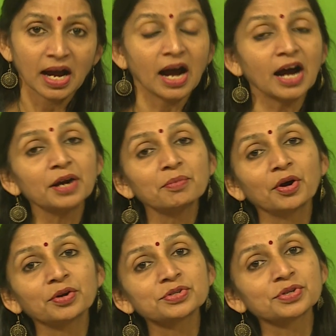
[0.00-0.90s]
Her
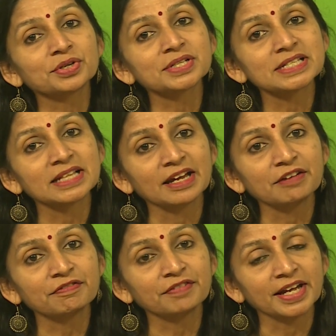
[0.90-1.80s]
monotonous
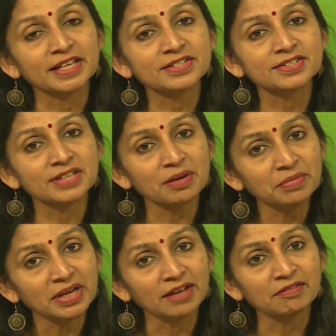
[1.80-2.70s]
life finds some
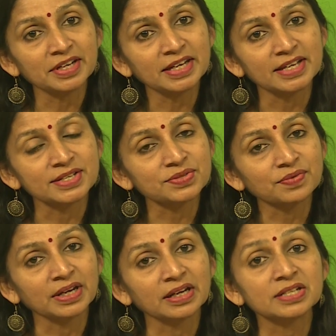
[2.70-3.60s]
liveliness
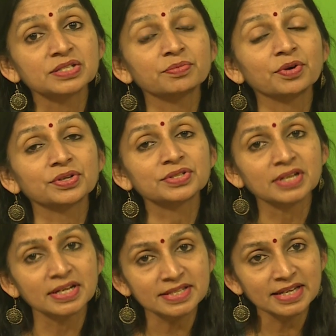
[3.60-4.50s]
when Casaubon's
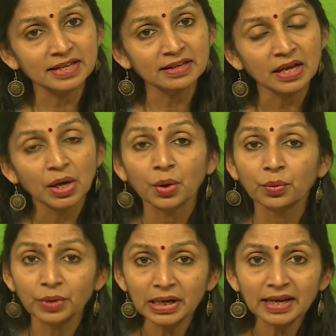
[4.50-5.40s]
cousin
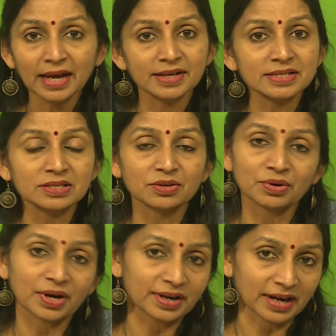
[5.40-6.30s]
Will Ladislaw
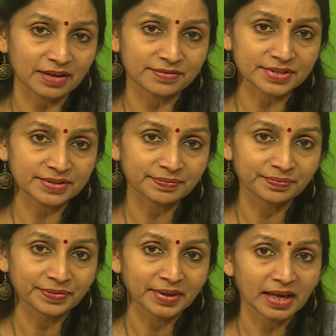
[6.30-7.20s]
arrives.
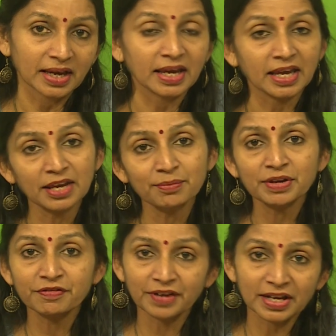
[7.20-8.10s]
He
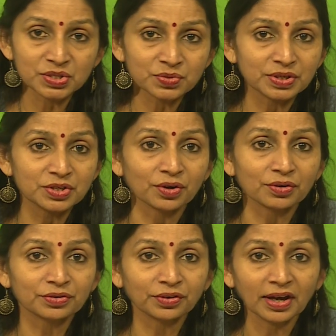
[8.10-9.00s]
befriends with
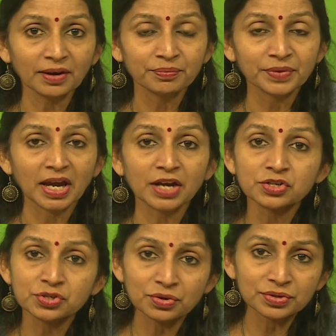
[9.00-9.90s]
Dorothea and
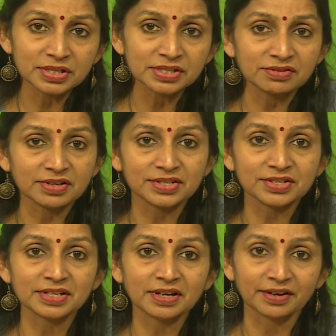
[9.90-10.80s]
shows interest
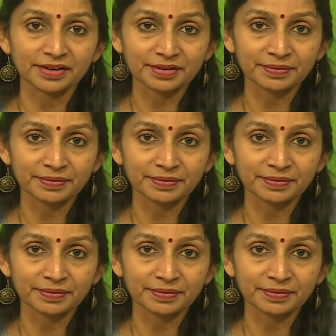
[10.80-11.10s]
in her.